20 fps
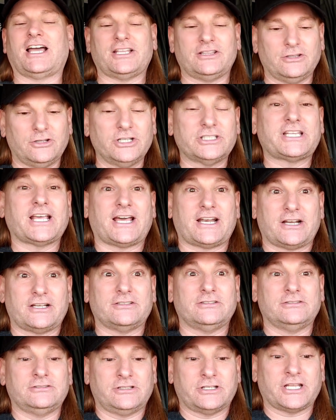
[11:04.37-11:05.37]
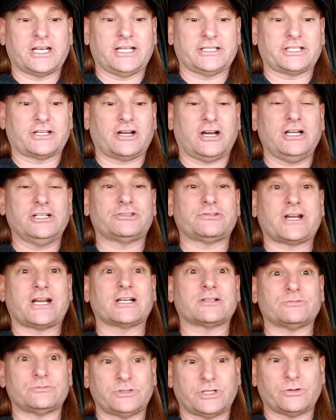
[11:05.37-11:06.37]
looked at it, looking at the
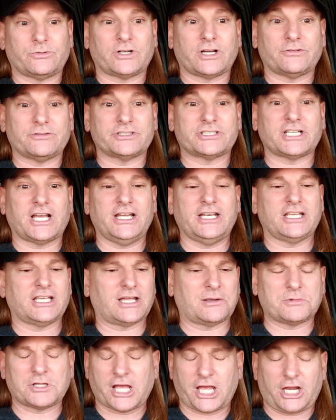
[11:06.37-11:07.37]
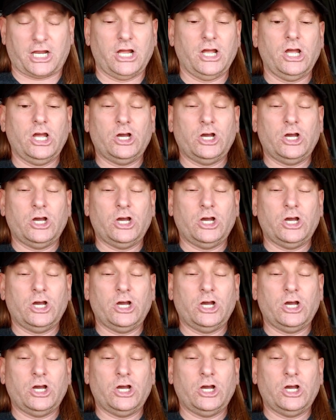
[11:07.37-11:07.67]
contract, you know, when I was signing it, I'm like,